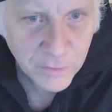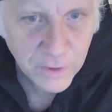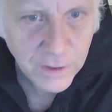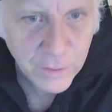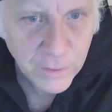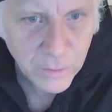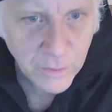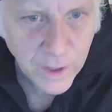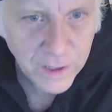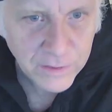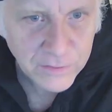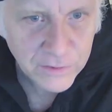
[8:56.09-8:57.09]
of critical
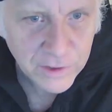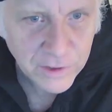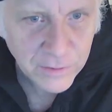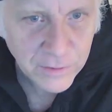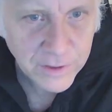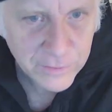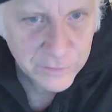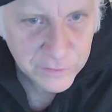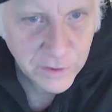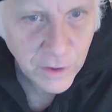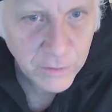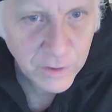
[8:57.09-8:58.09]
race theory
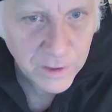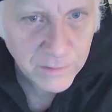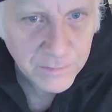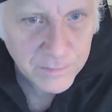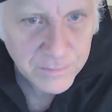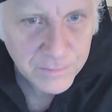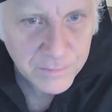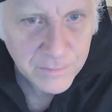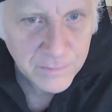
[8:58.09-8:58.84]
and so on.